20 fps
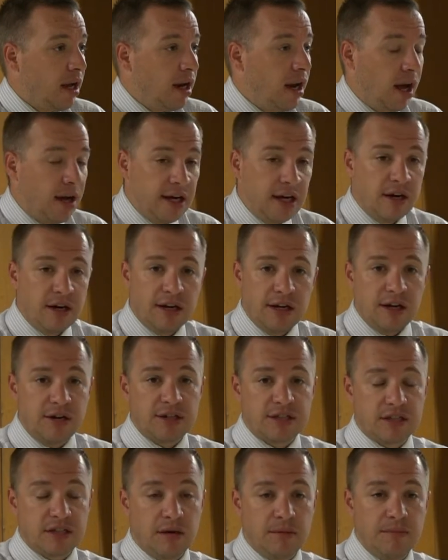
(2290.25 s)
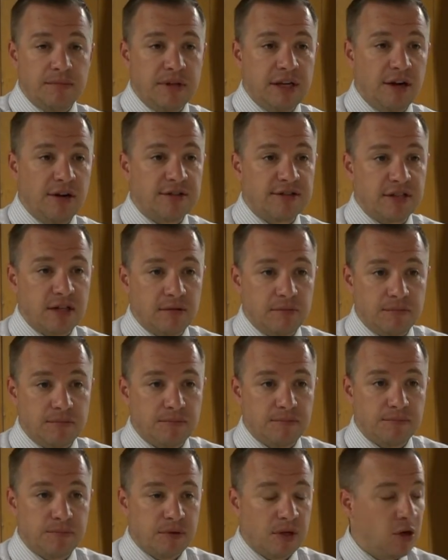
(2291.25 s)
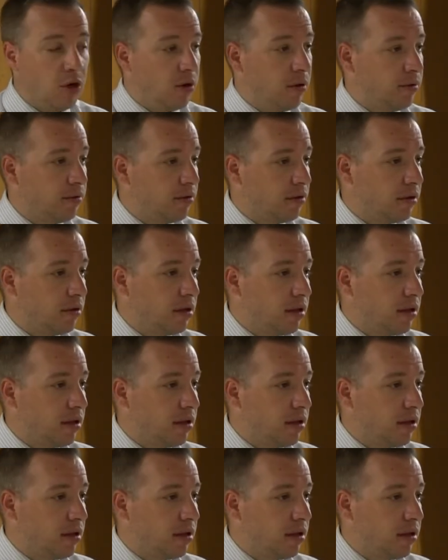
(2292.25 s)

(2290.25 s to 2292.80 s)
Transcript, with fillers: Now here, here's some, here's some, you know,